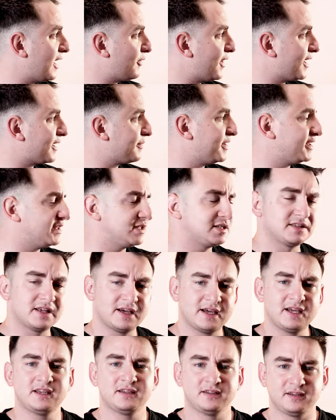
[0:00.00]
Would I recommend this
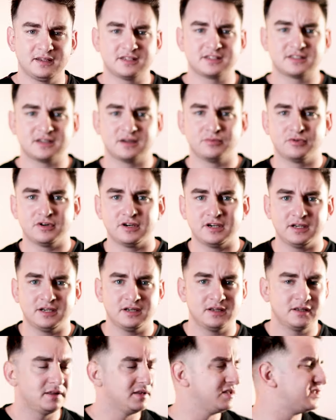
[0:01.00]
light? Yes, I
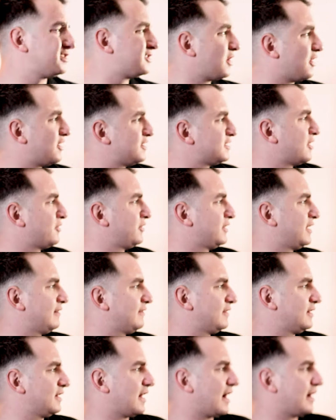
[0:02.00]
would. The stars I would
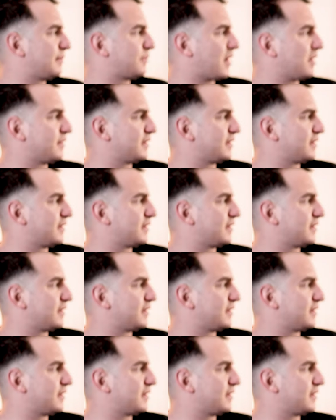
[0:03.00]
give it, I'd